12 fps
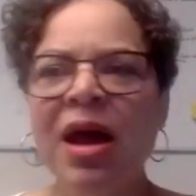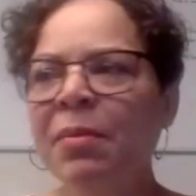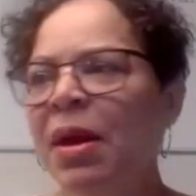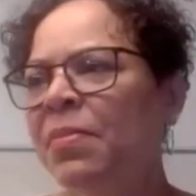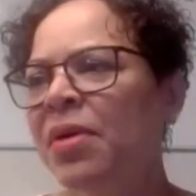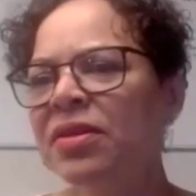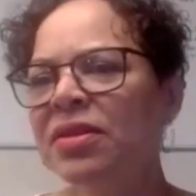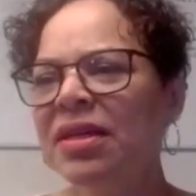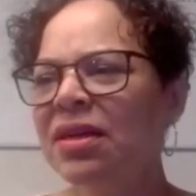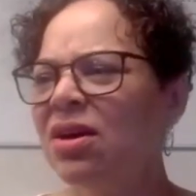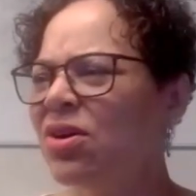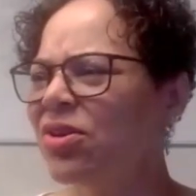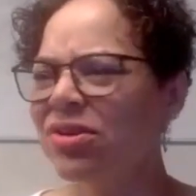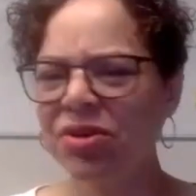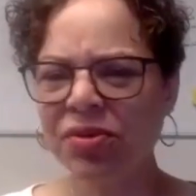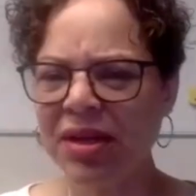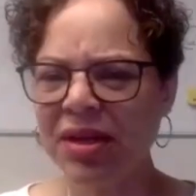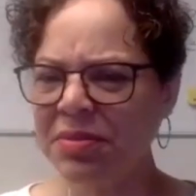And my mother said, "Oh, you're
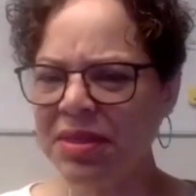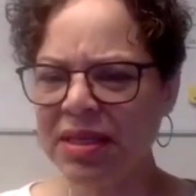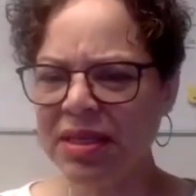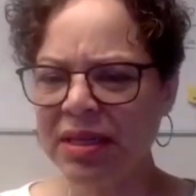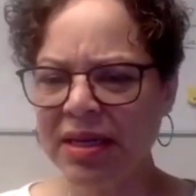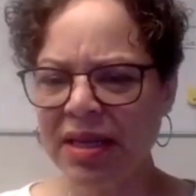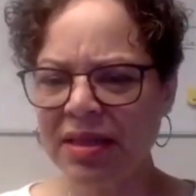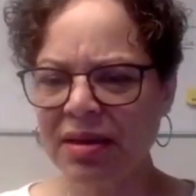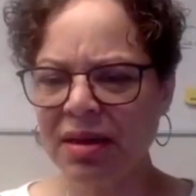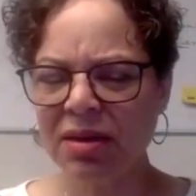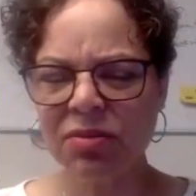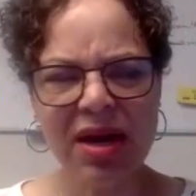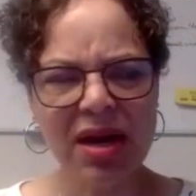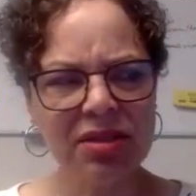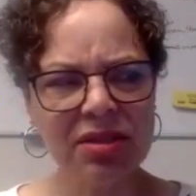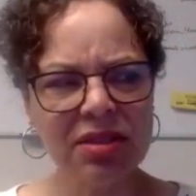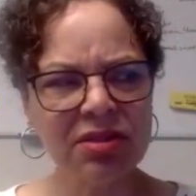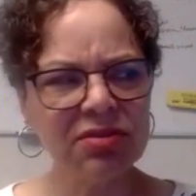so clumsy." And I thought, wow,
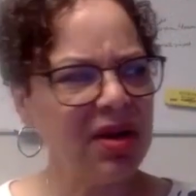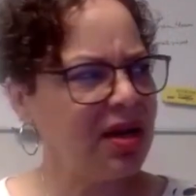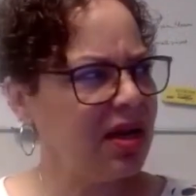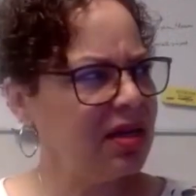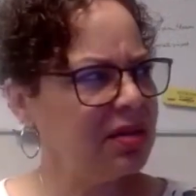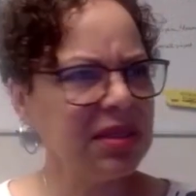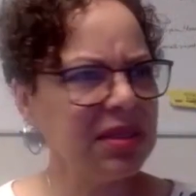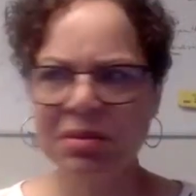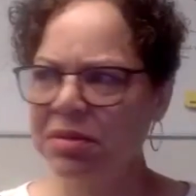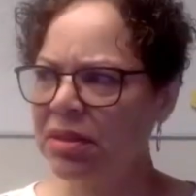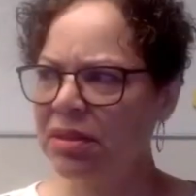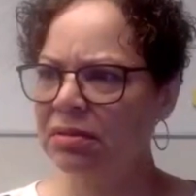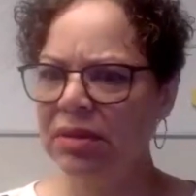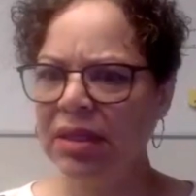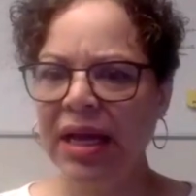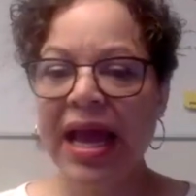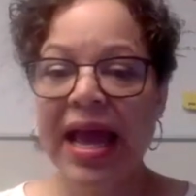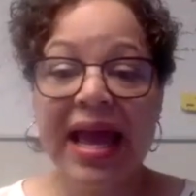she's right, I am clumsy.
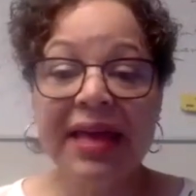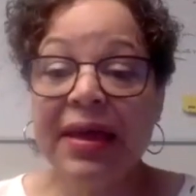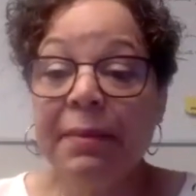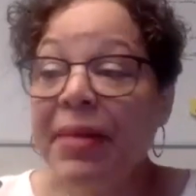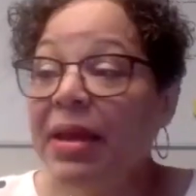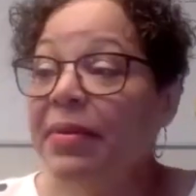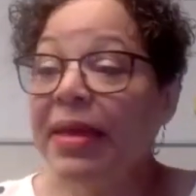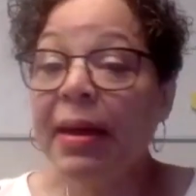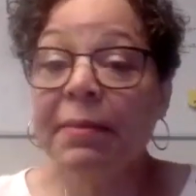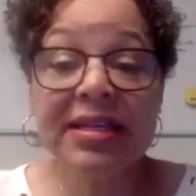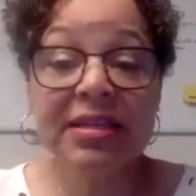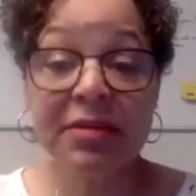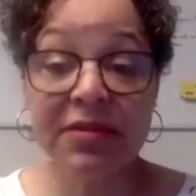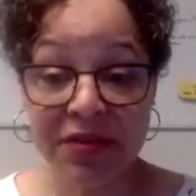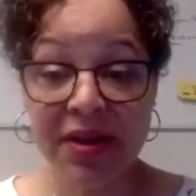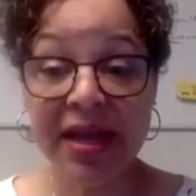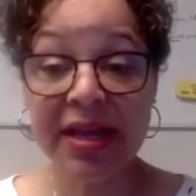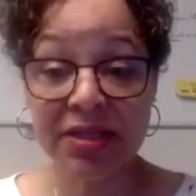And that maybe that makes me
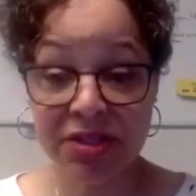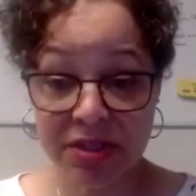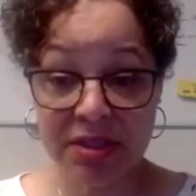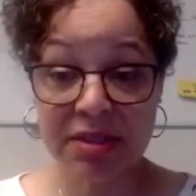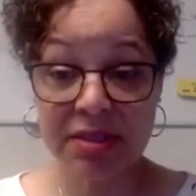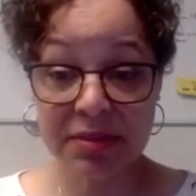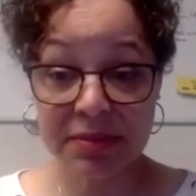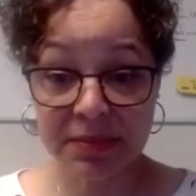feel anxious.